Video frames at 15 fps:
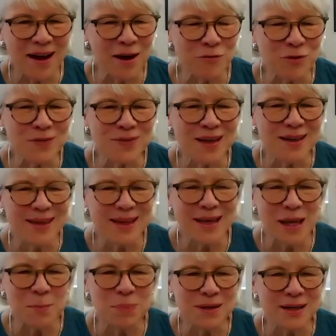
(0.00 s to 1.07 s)
everything that
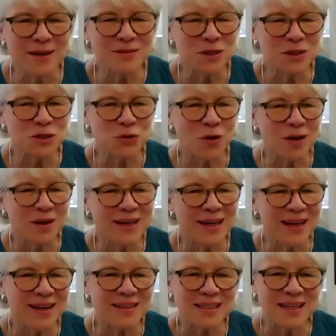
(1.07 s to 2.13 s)
he believes so
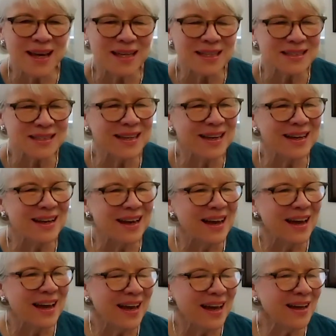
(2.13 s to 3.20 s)
strongly in his legacy,
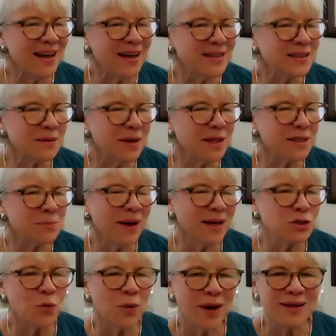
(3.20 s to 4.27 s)
it's it's my
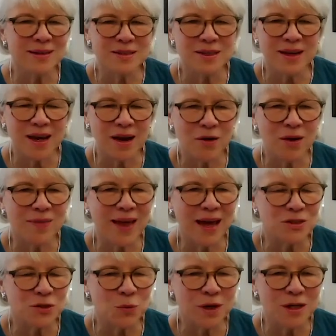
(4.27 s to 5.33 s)
joy to carry
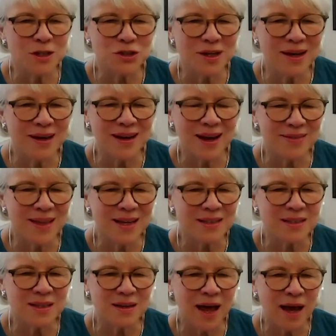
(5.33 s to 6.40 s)
that torch, and I think
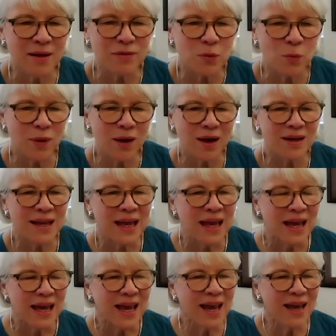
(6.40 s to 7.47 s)
it's alive and well.
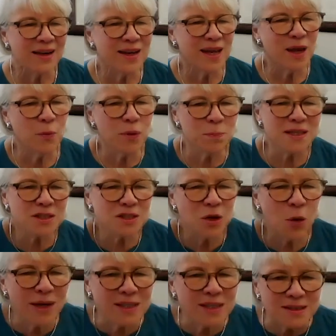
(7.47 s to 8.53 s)
And he would be
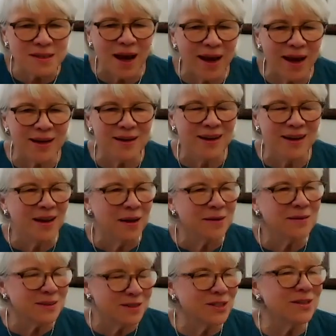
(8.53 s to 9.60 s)
so excited
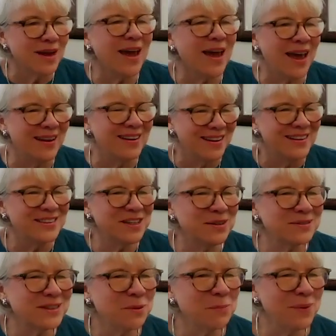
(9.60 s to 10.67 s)
today
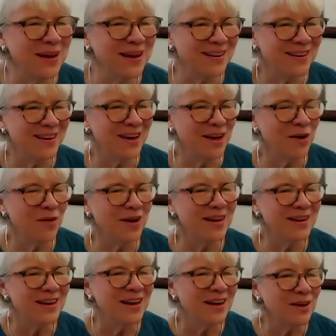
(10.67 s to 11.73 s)
to to be
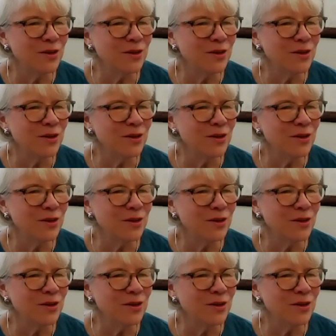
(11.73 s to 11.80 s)
hearing